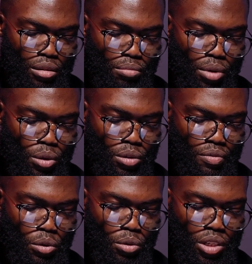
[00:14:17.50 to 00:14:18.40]
because of
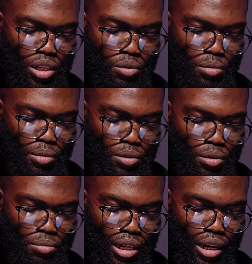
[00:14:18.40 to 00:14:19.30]
the Cushite woman
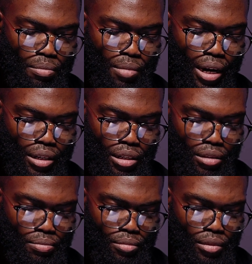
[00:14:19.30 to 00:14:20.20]
whom he had married.
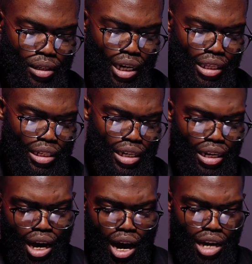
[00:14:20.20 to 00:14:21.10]
And they
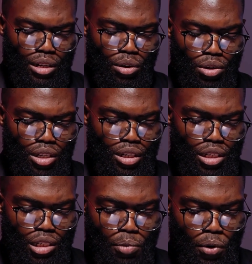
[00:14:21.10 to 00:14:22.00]
said, Has the Lord
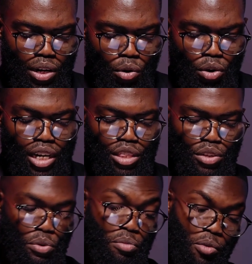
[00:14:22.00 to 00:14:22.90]
indeed spoken only
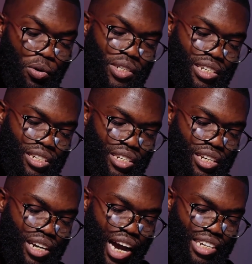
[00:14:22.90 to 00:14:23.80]
through Moses?
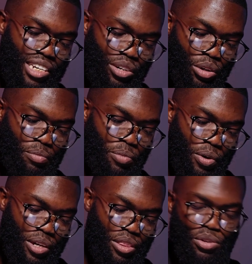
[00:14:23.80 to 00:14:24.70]
Has he not
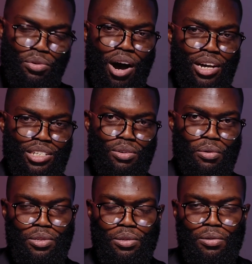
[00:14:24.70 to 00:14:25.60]
spoken through us
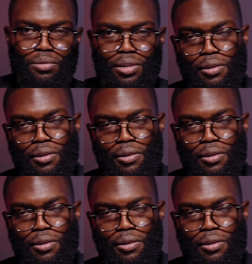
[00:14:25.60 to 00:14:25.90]
also?